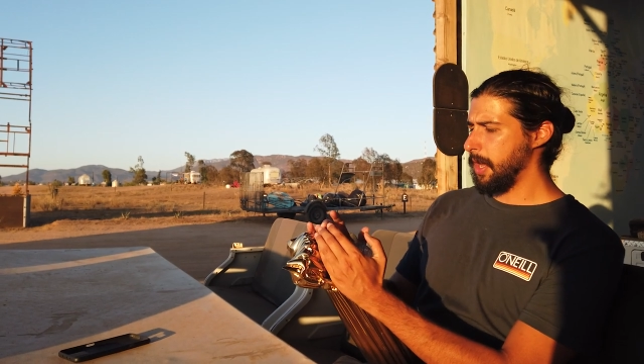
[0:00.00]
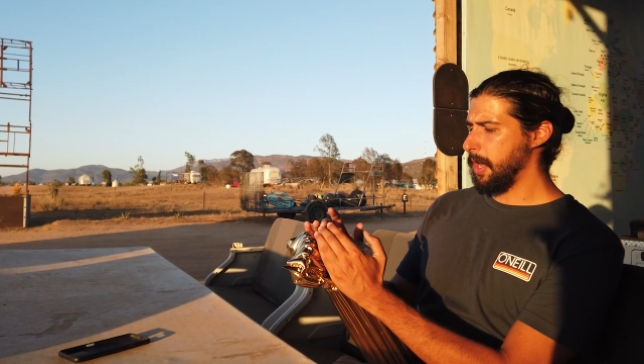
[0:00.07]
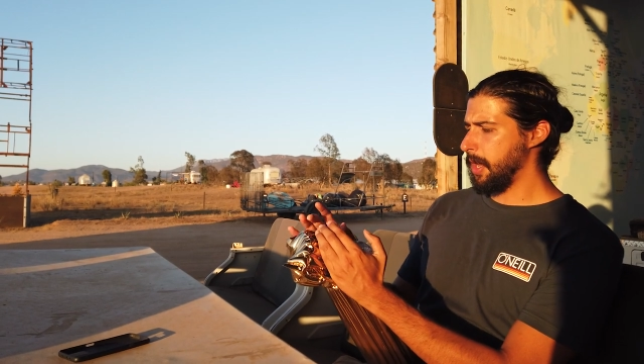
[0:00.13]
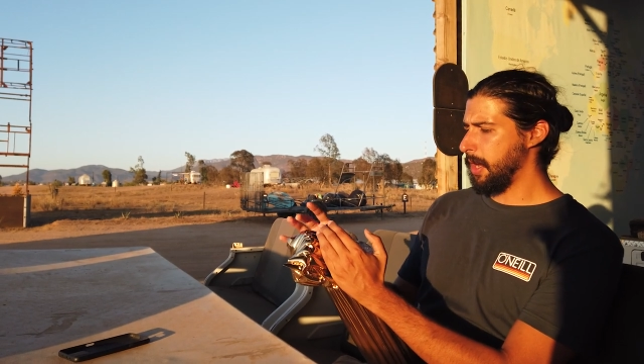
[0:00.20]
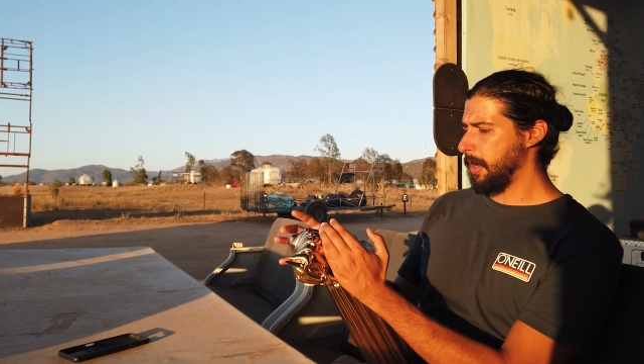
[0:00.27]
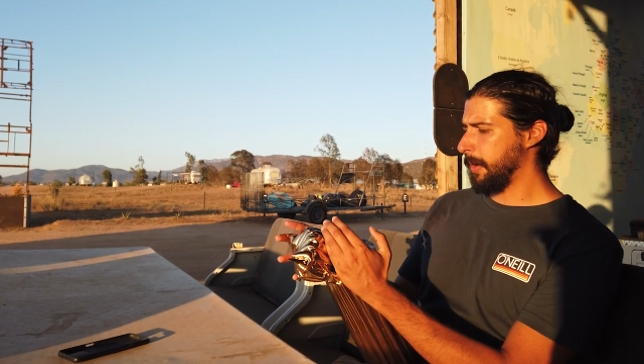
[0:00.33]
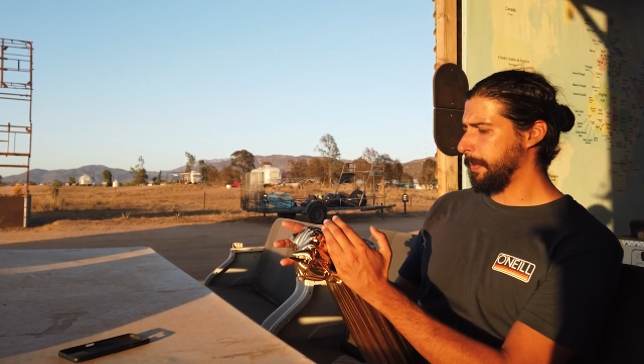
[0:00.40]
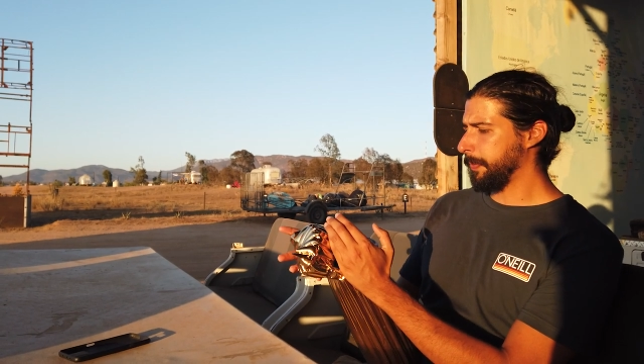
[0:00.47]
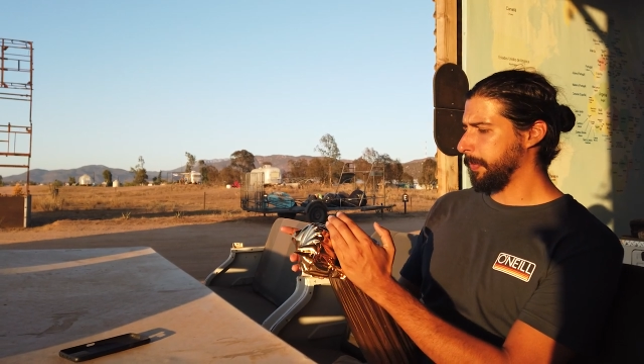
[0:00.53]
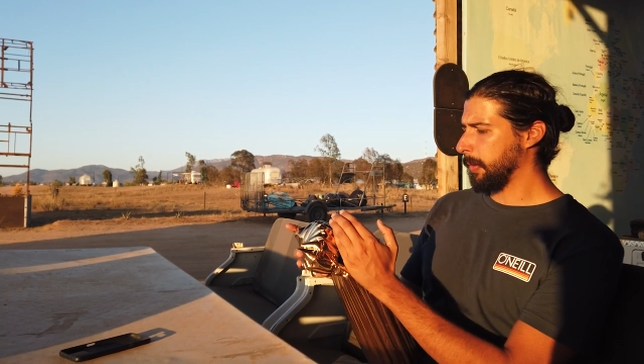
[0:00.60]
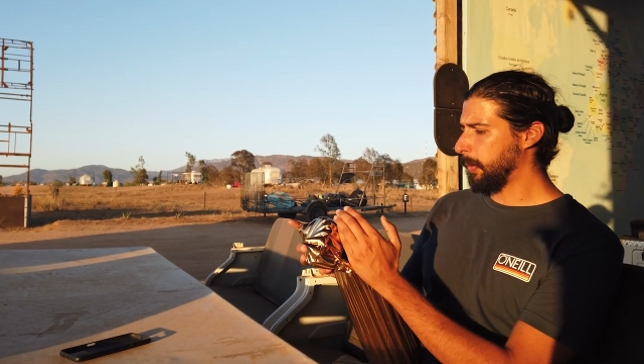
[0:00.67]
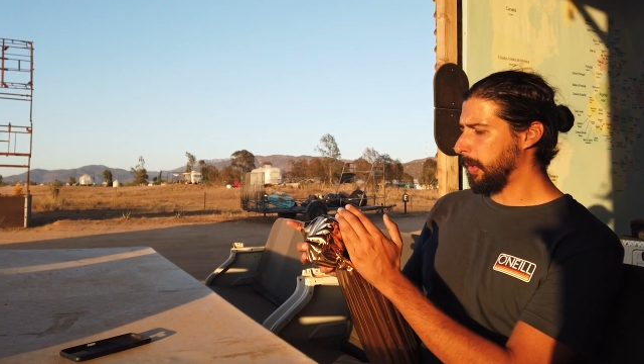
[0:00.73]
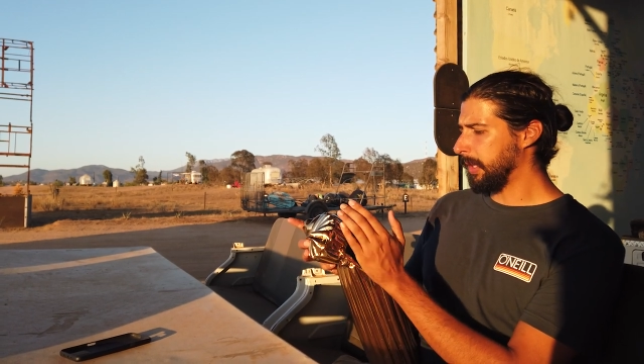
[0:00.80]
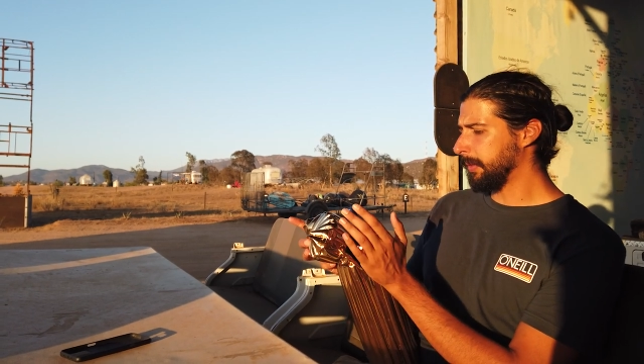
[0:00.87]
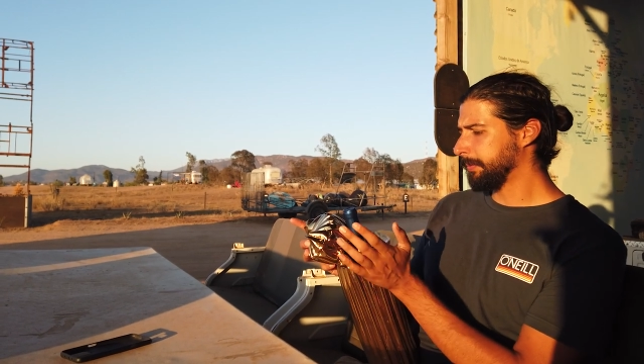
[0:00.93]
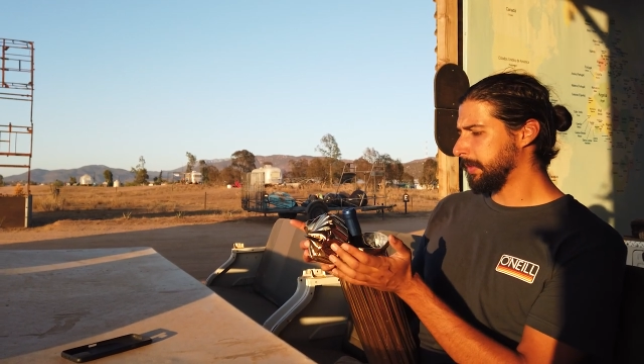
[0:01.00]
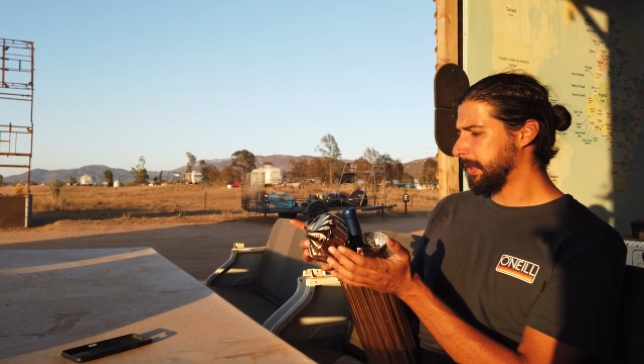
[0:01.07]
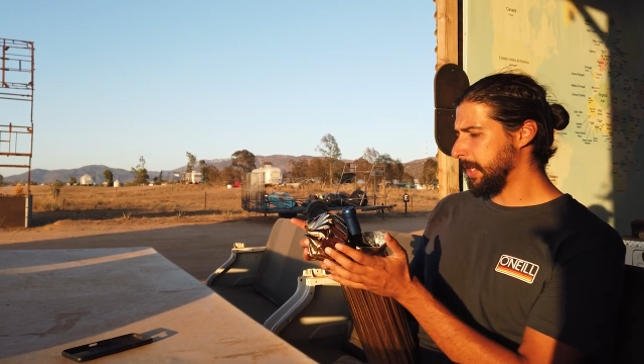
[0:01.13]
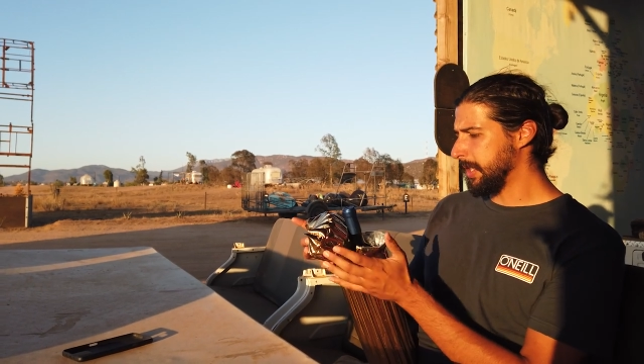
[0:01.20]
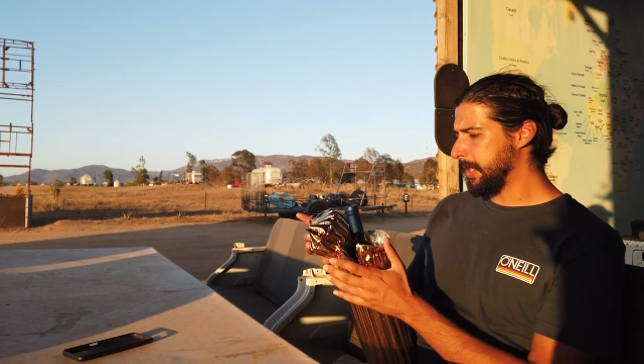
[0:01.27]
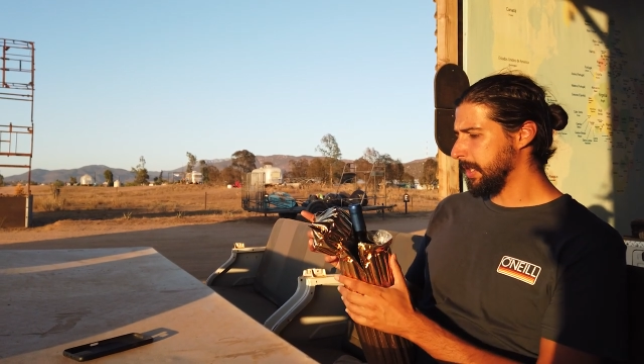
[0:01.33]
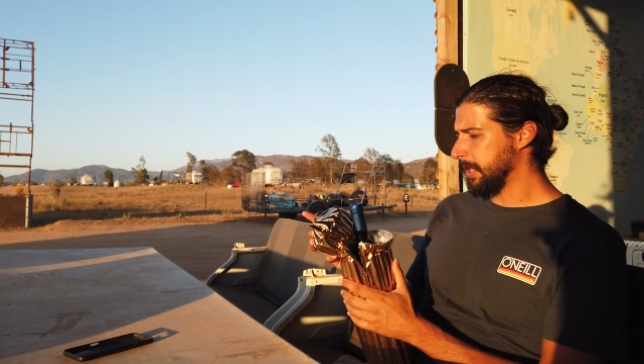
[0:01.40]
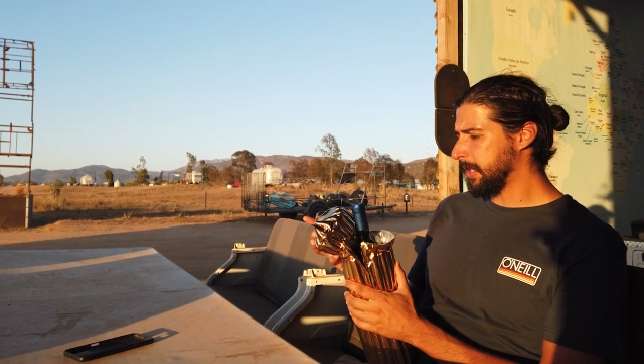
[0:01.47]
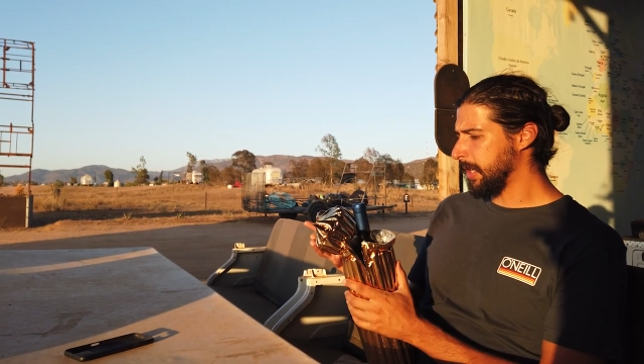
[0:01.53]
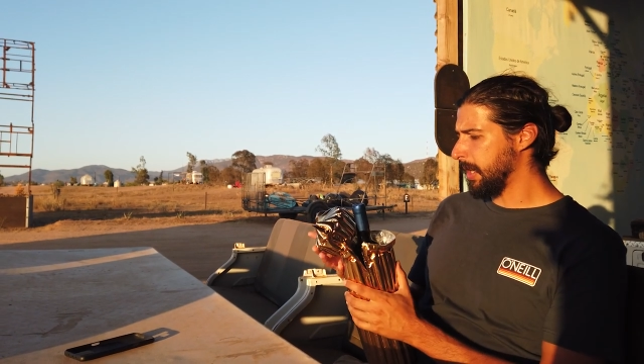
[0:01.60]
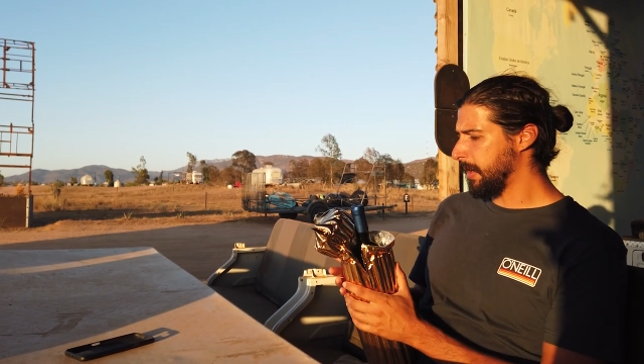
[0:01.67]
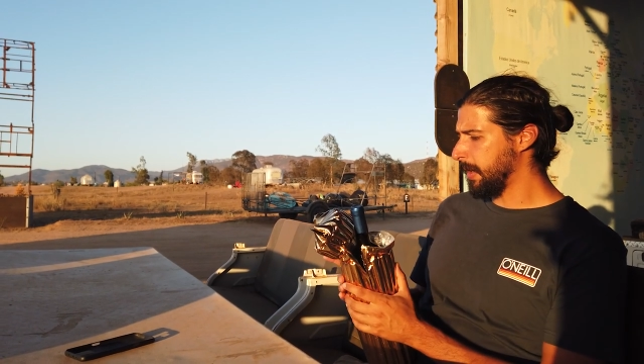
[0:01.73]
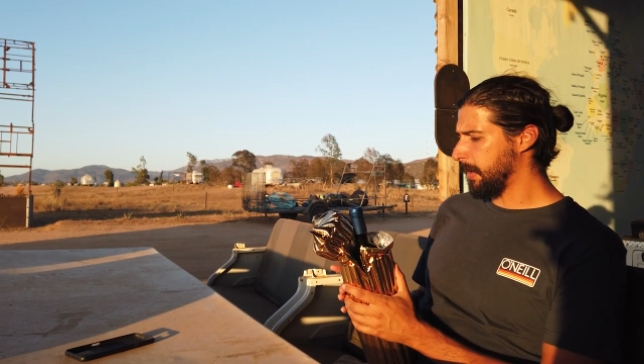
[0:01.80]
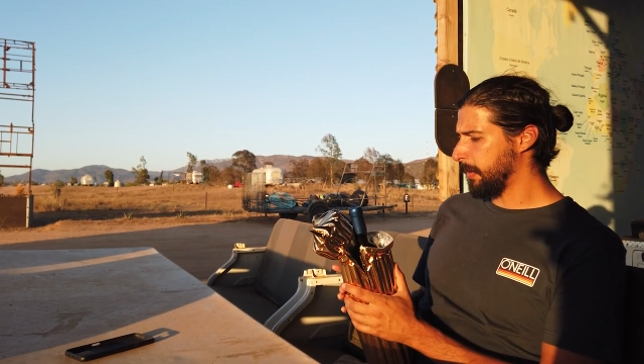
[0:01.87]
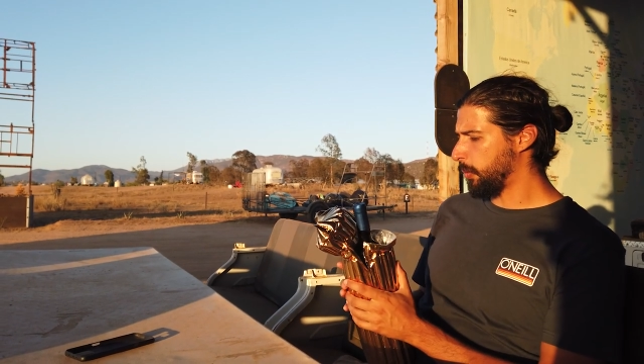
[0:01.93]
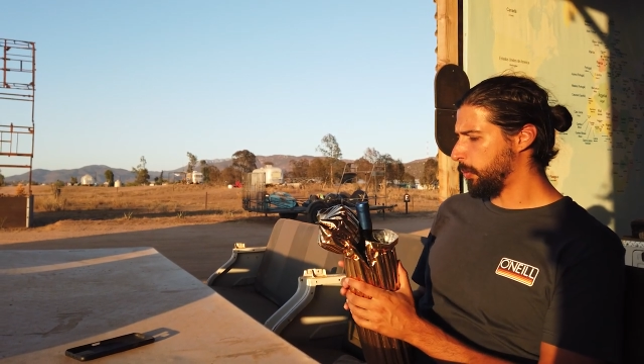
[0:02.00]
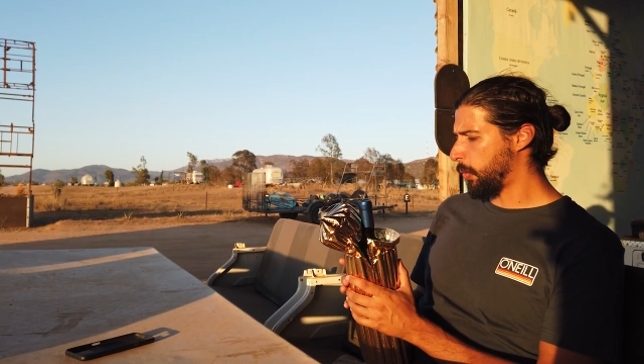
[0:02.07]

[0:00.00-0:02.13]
Uh, well, since it's the